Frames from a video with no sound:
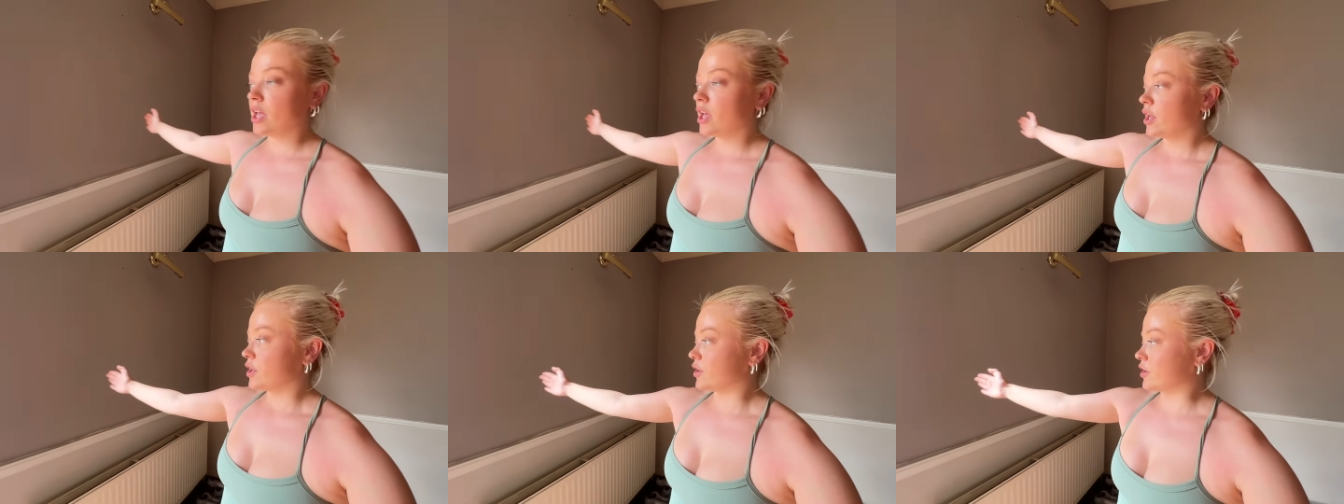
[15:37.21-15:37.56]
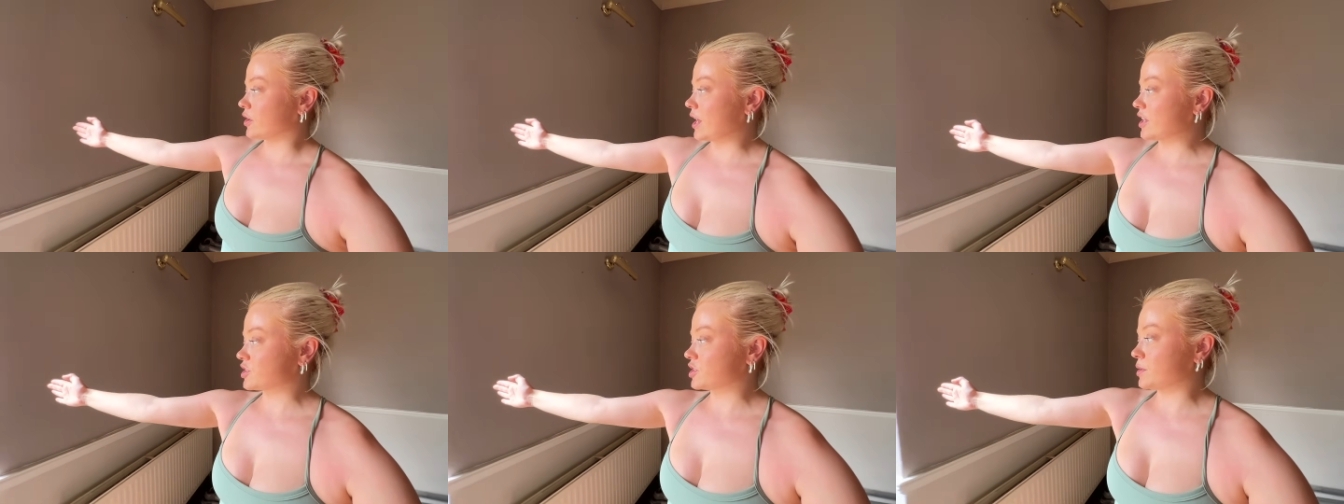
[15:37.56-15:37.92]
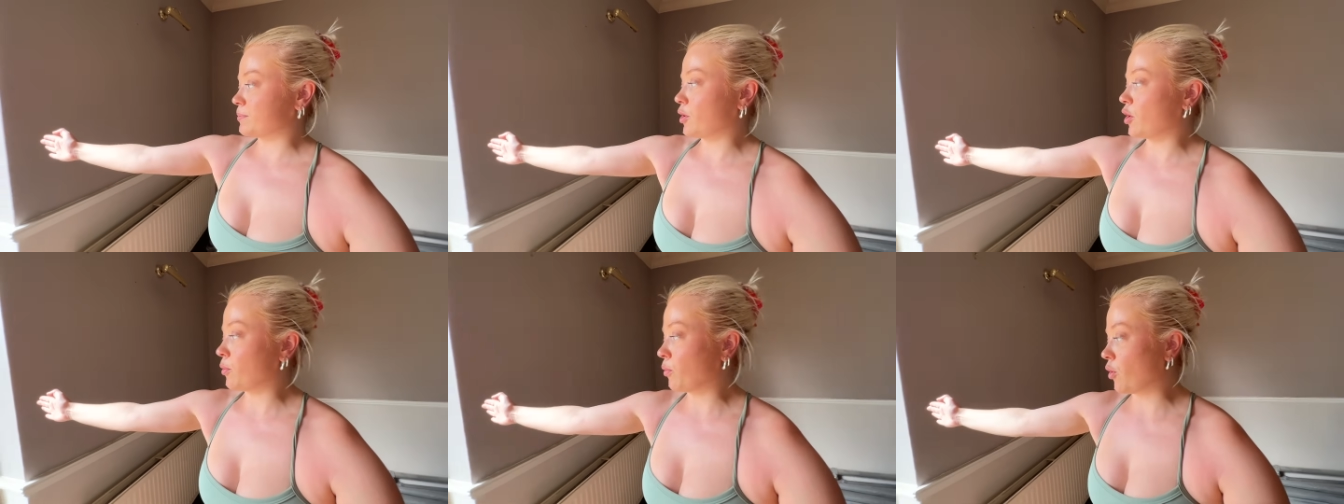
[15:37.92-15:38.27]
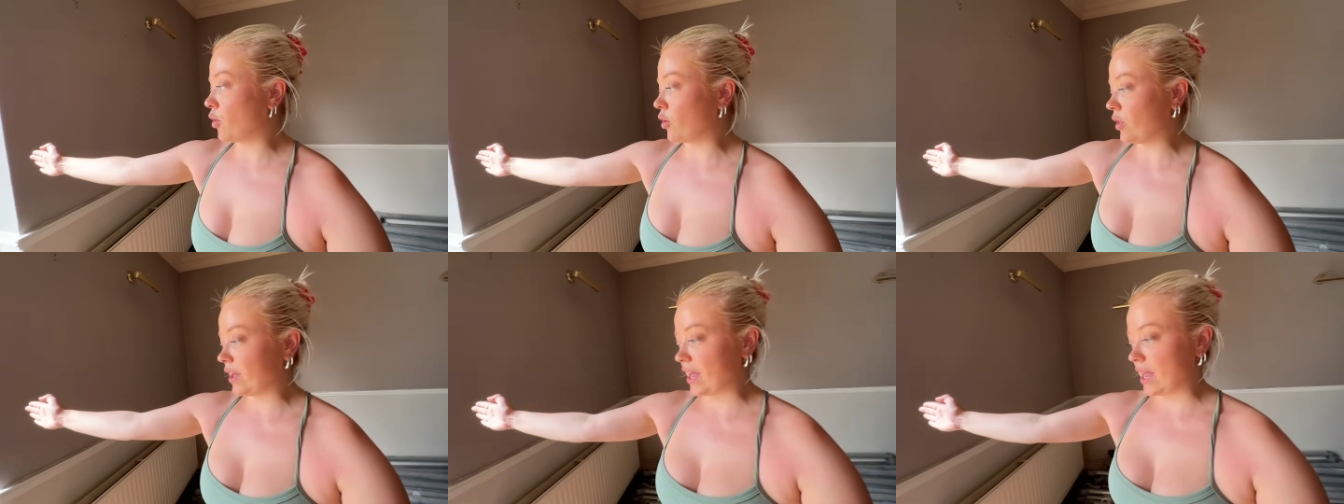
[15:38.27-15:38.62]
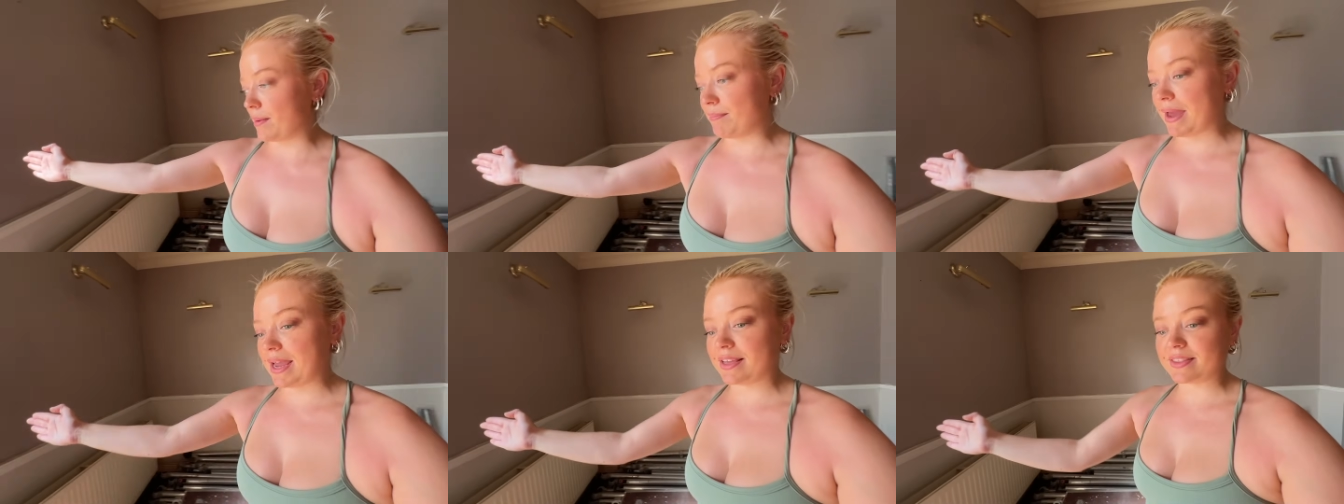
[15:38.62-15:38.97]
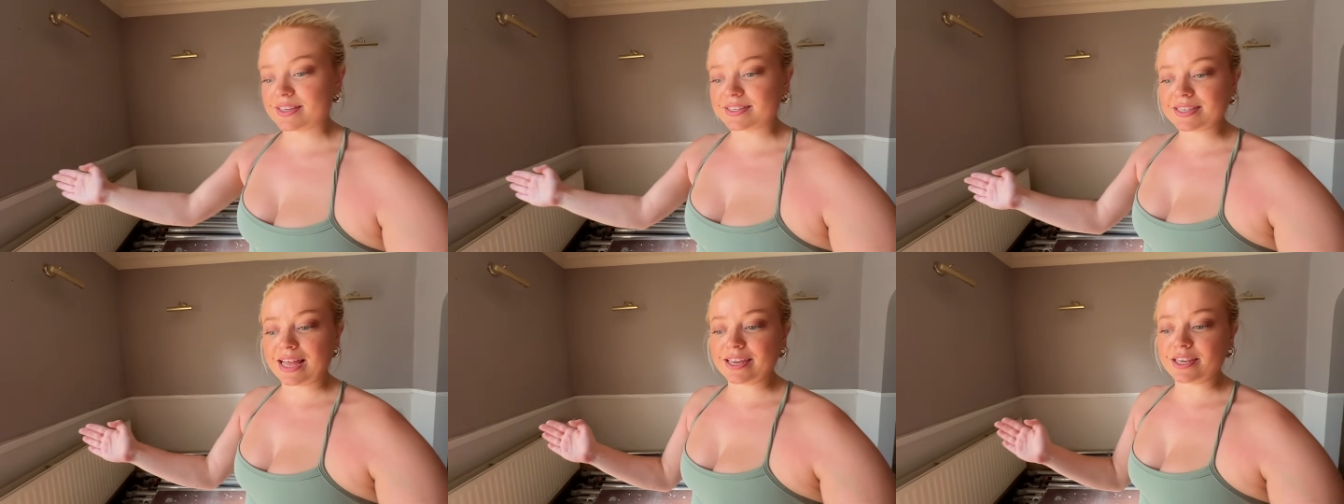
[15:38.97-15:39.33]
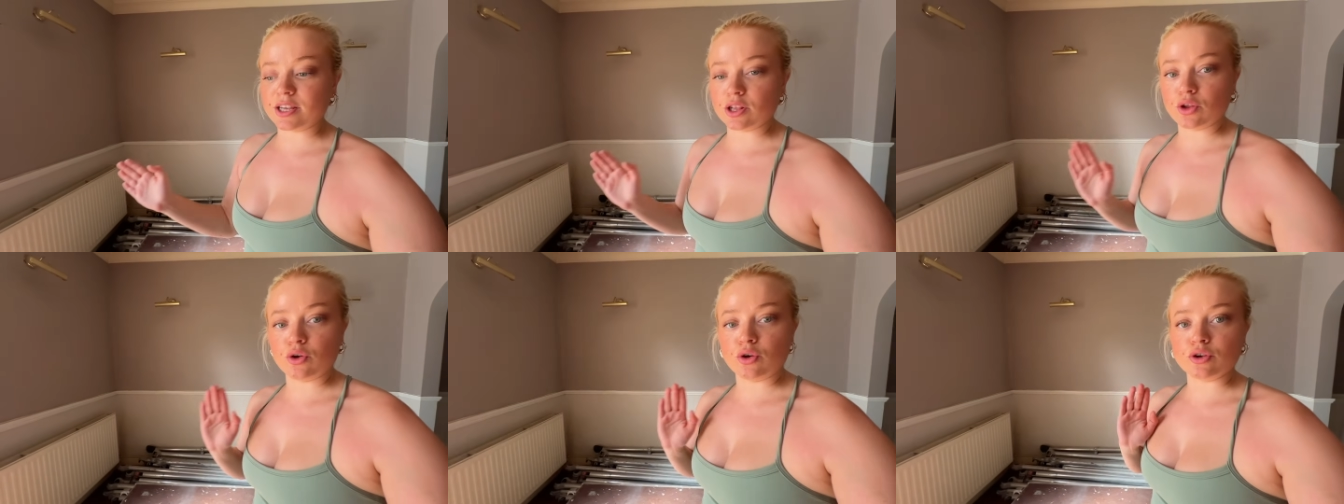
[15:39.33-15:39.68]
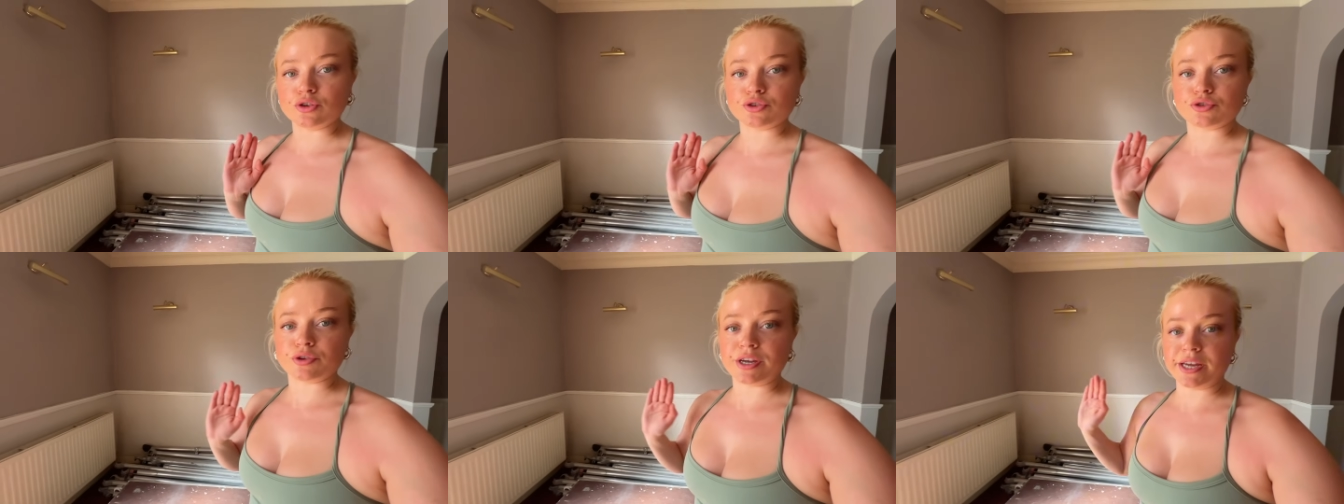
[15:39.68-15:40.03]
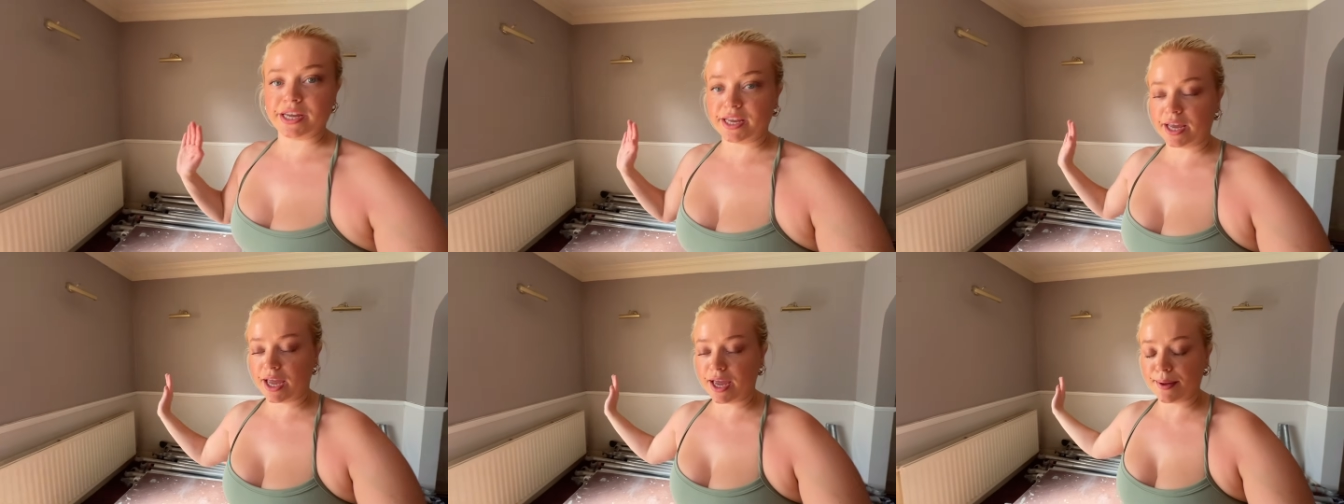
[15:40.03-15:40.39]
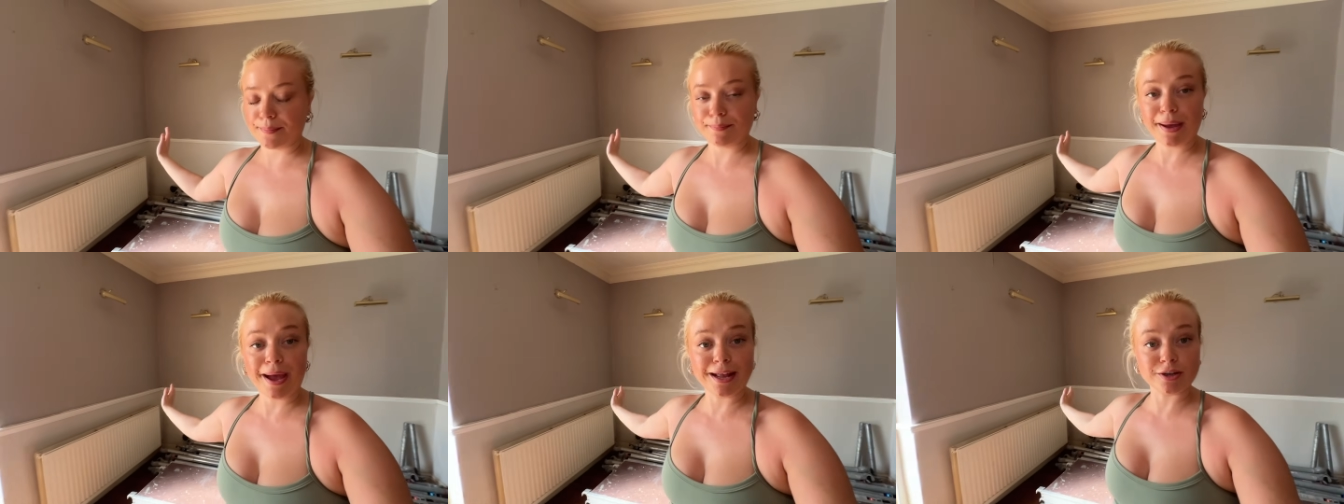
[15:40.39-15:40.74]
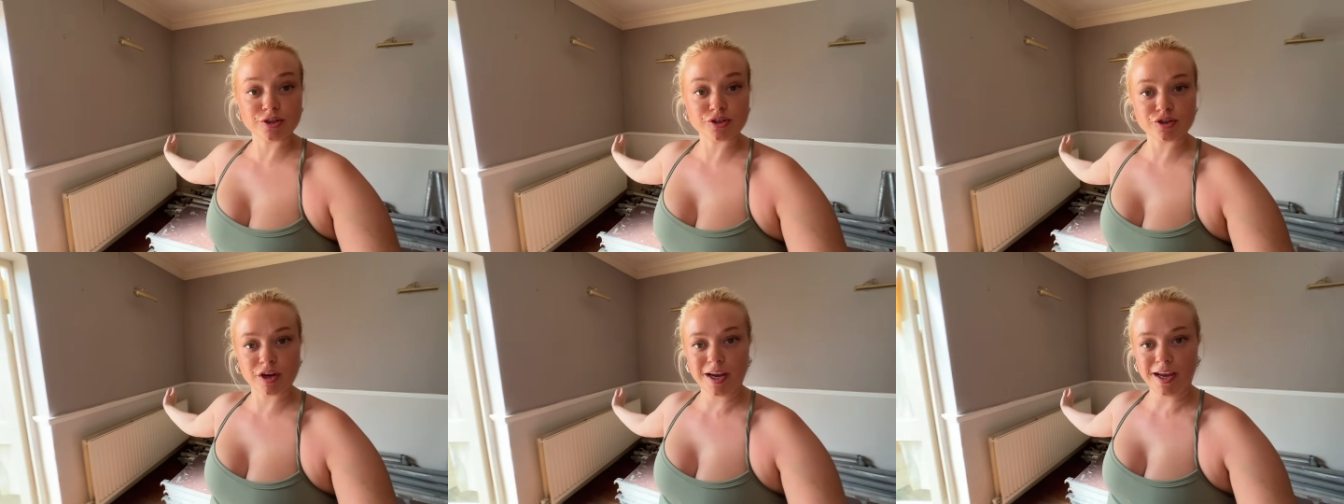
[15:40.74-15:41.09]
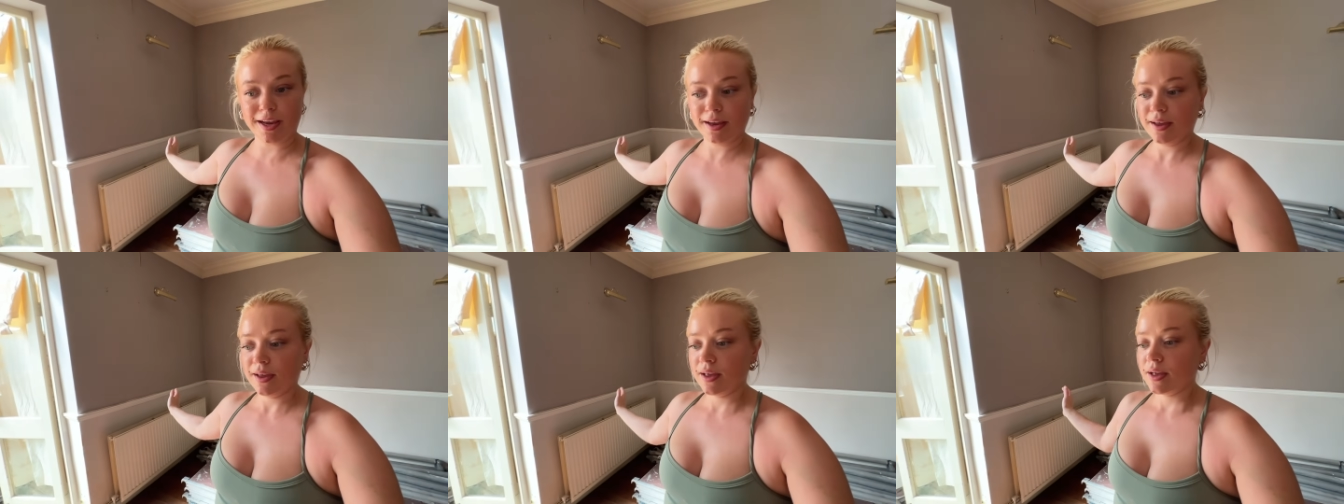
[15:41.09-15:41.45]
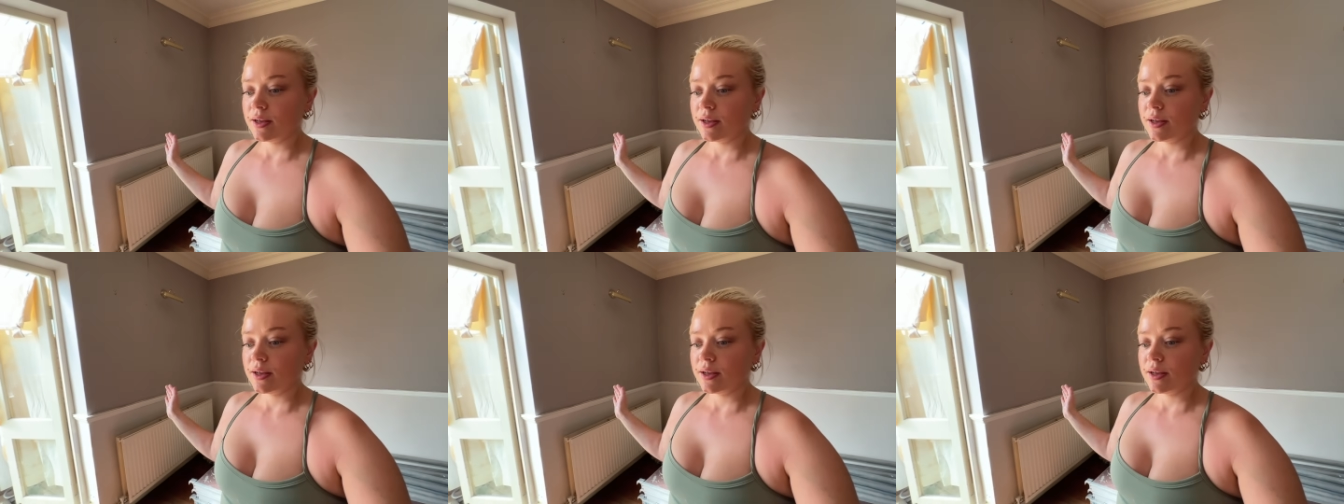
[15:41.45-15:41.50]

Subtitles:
you could actually put a wall here, make this like your laundry pantry,